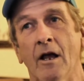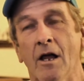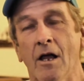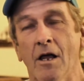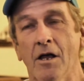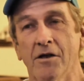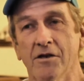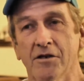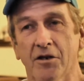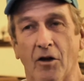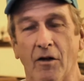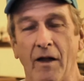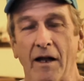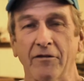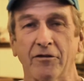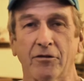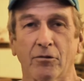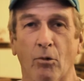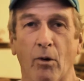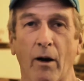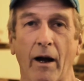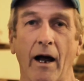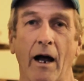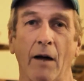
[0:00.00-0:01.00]
So that's the
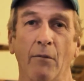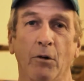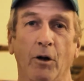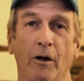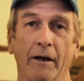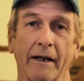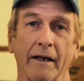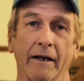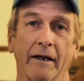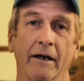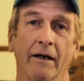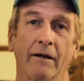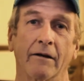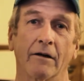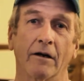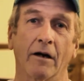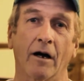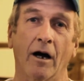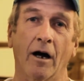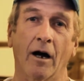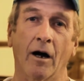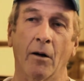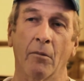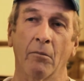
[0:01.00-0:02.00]
way I'm looking
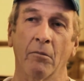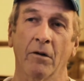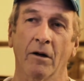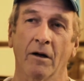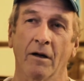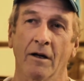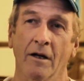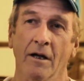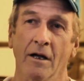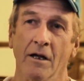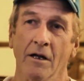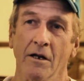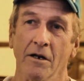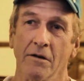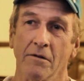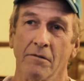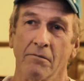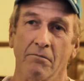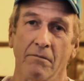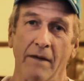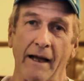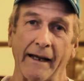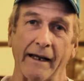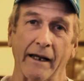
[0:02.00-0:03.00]

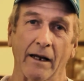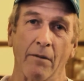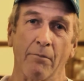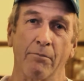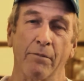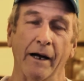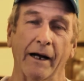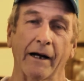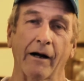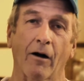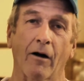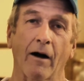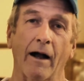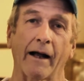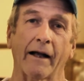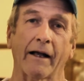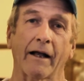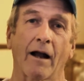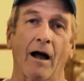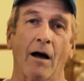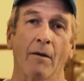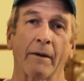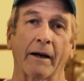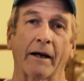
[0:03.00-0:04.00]
at making a bigger
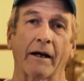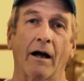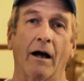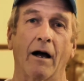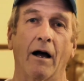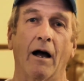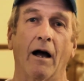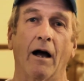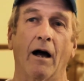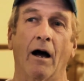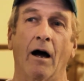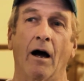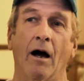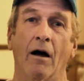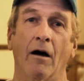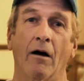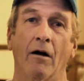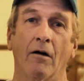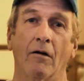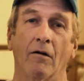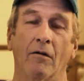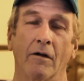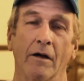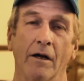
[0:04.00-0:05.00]
economic
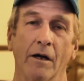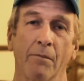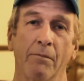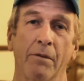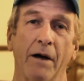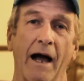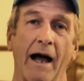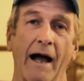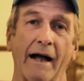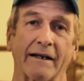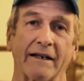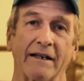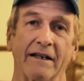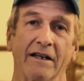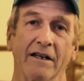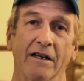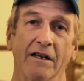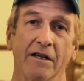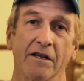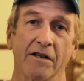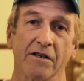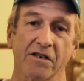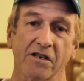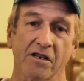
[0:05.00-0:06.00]
impact,
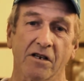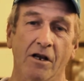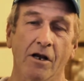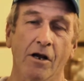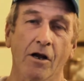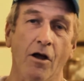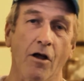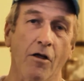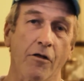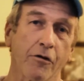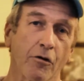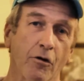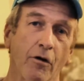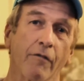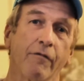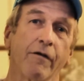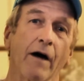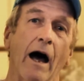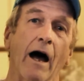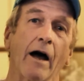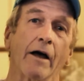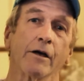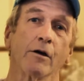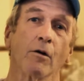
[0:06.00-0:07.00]
is through a
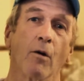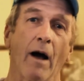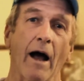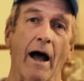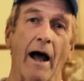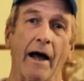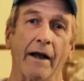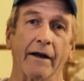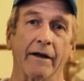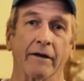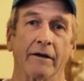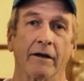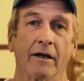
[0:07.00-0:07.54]
value added.